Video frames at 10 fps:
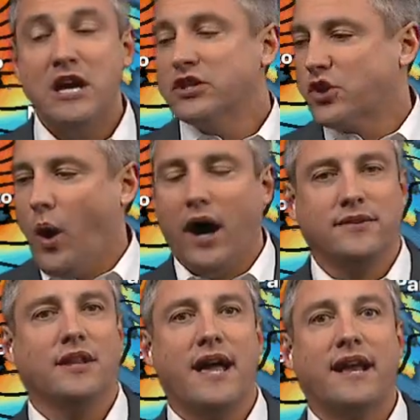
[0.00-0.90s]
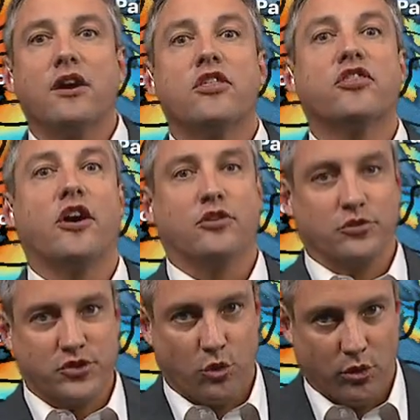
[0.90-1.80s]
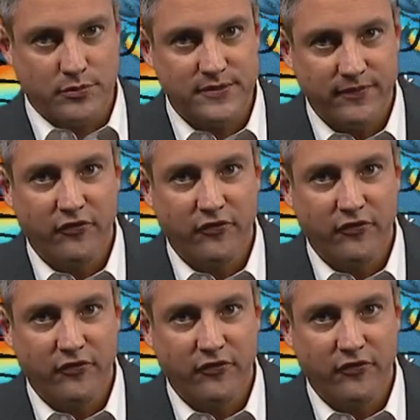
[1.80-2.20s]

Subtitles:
So unlike thunderstorms,